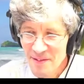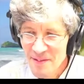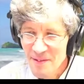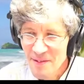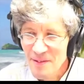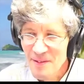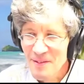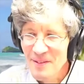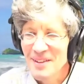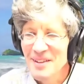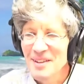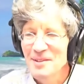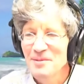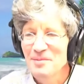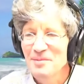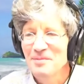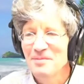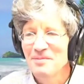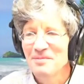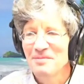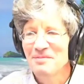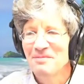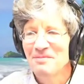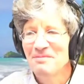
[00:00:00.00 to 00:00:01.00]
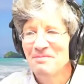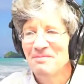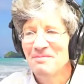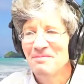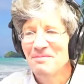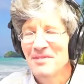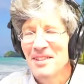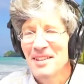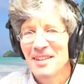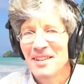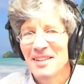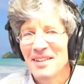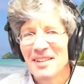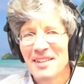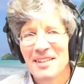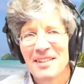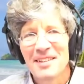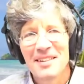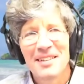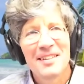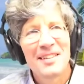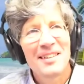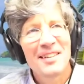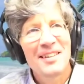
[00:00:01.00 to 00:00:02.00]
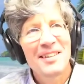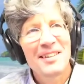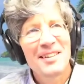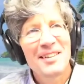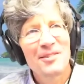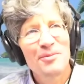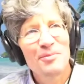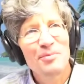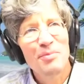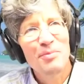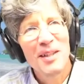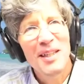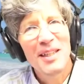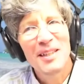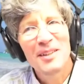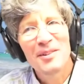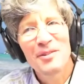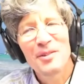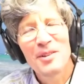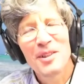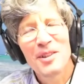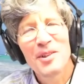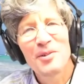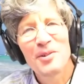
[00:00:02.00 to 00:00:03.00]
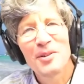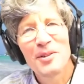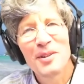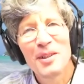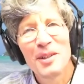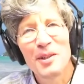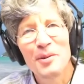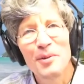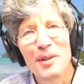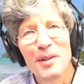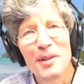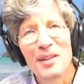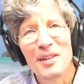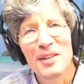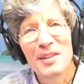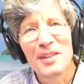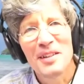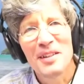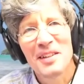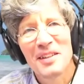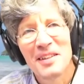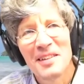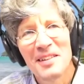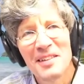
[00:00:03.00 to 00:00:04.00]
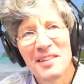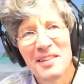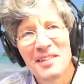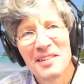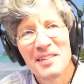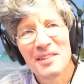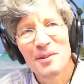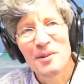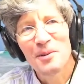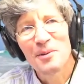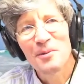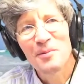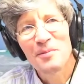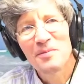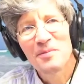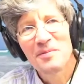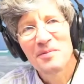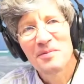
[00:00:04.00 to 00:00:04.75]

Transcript: I don't plan on going anywhere actually, so